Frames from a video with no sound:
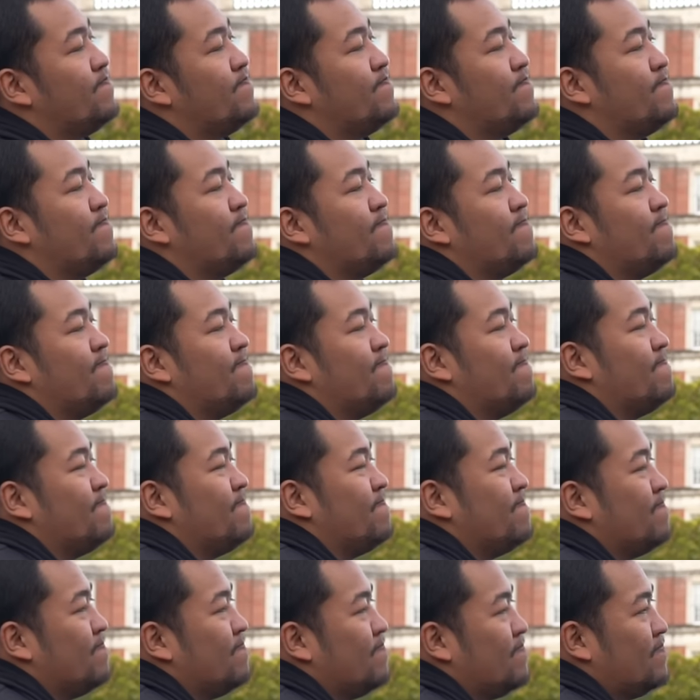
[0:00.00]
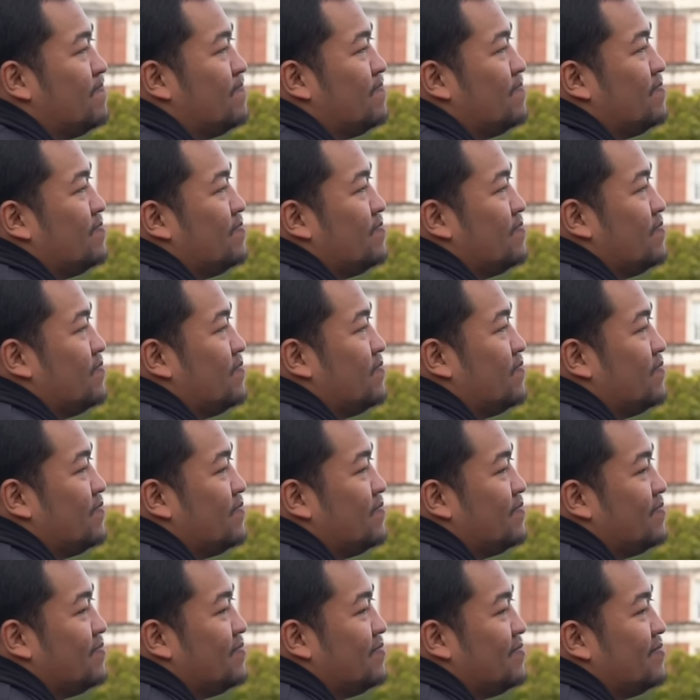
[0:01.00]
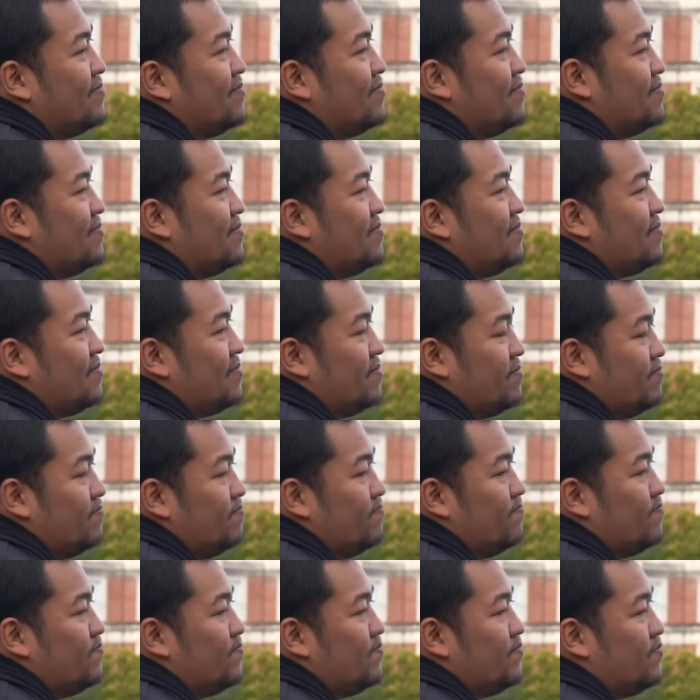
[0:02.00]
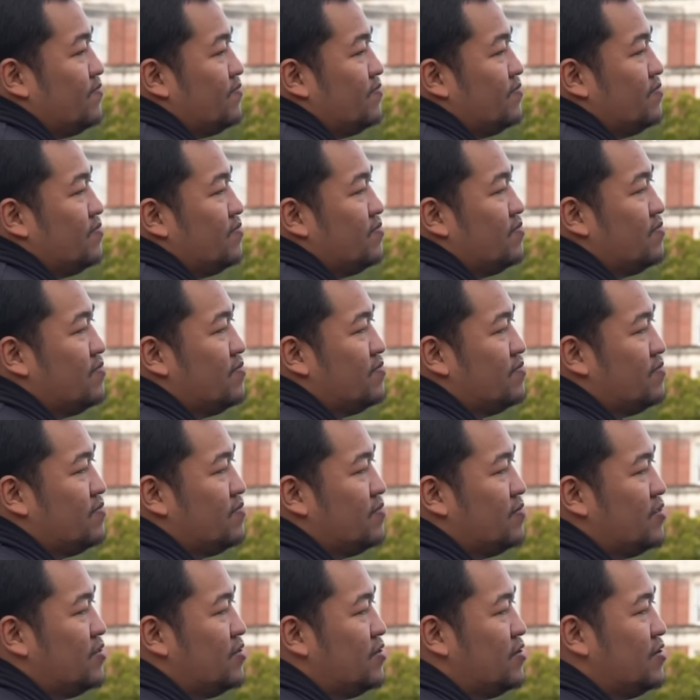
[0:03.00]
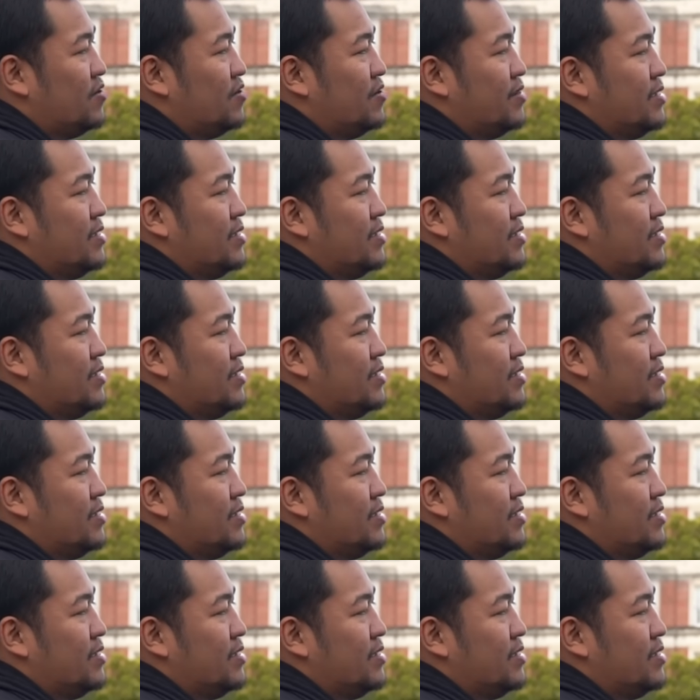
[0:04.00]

(silent)